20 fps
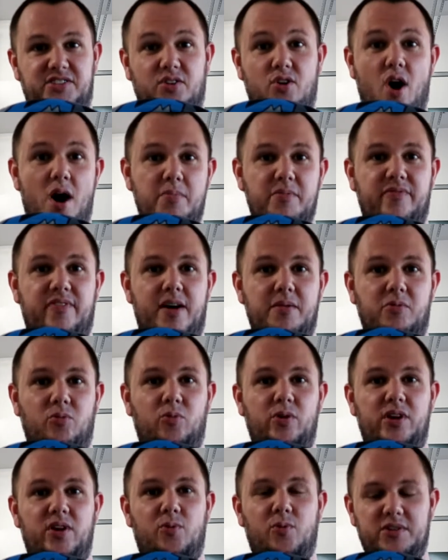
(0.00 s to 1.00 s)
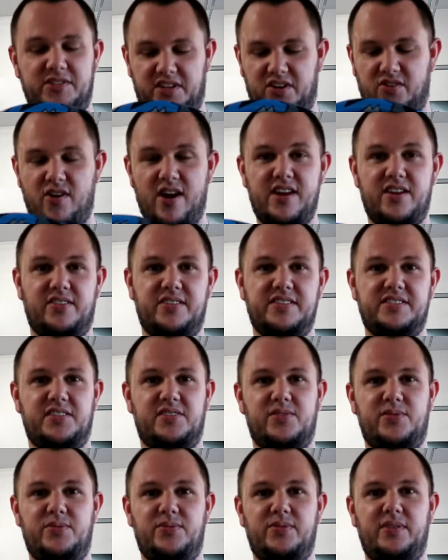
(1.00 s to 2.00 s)
the carbon fiber wheel wasn't great on its
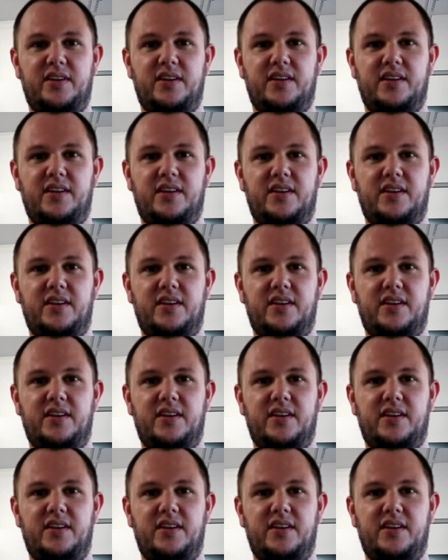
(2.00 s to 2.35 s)
own,